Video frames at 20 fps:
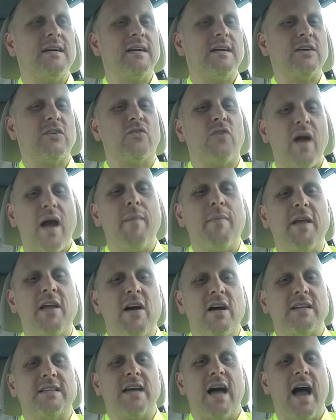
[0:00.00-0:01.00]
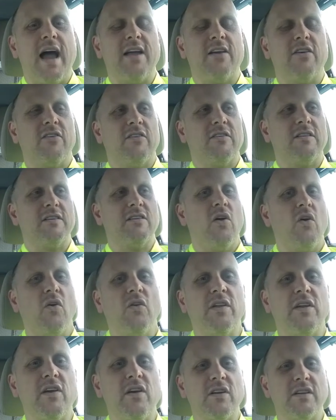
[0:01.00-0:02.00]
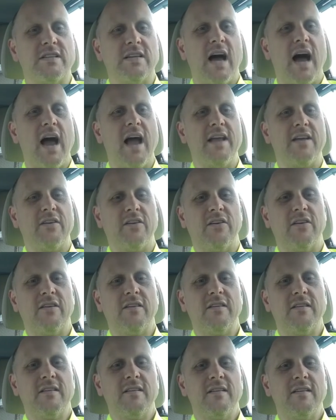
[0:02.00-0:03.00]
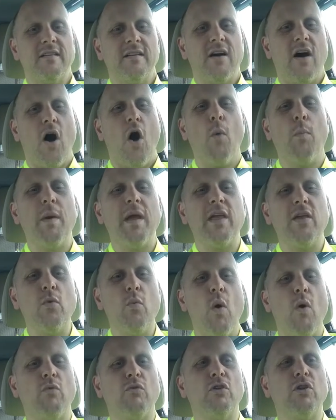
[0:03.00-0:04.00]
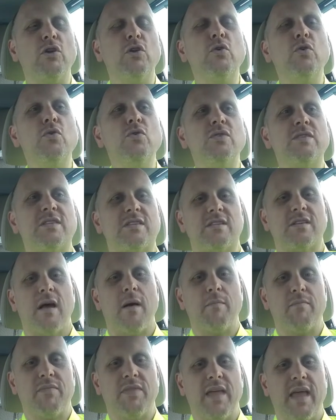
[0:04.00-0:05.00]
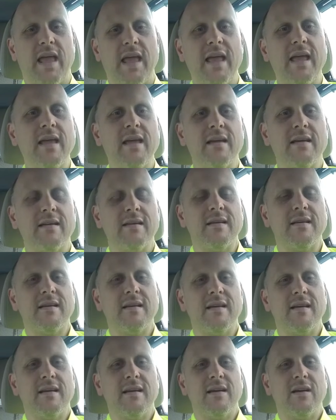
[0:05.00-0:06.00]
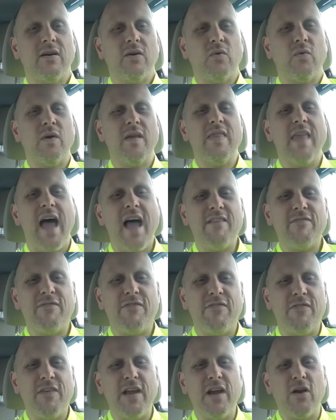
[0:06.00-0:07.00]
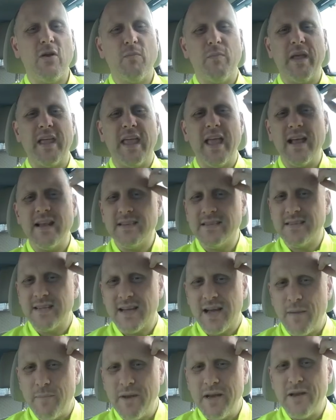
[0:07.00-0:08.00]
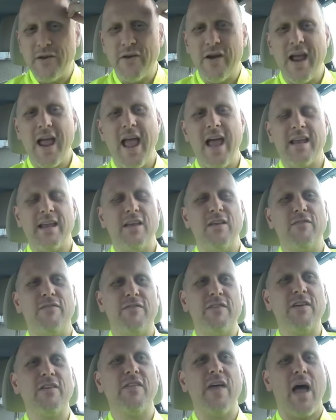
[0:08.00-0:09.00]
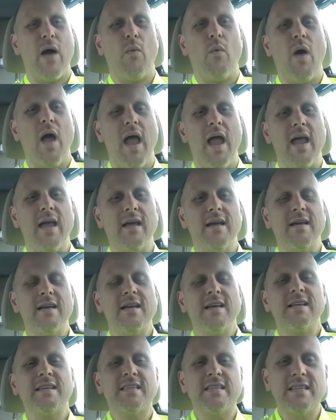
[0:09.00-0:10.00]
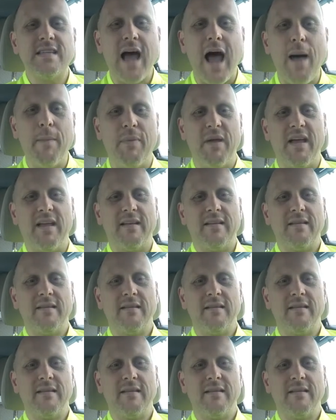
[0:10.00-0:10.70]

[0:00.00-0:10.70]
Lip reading: grabbing on tighter and holding on tighter, hoping you won't lose something, when that fear begins to come into your head and you feel that way, stop it.